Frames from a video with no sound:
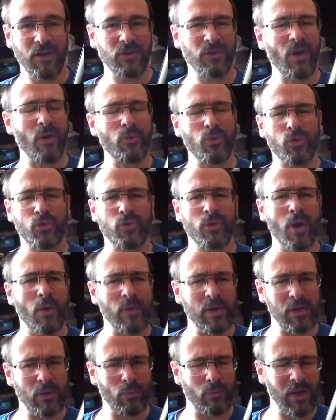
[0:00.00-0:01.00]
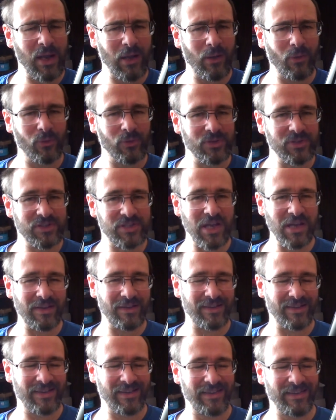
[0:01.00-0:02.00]
don't throw it around.
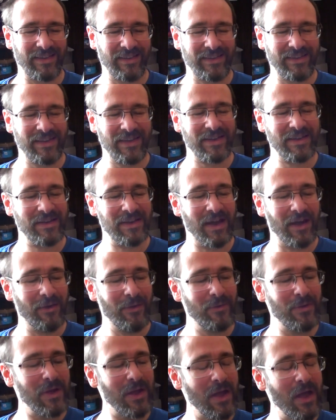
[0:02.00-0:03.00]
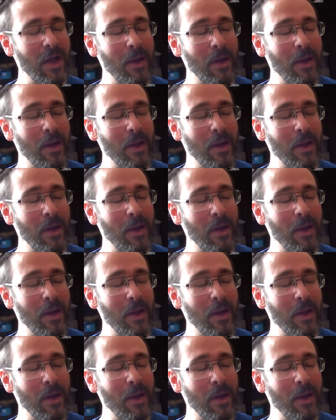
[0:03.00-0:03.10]
You know,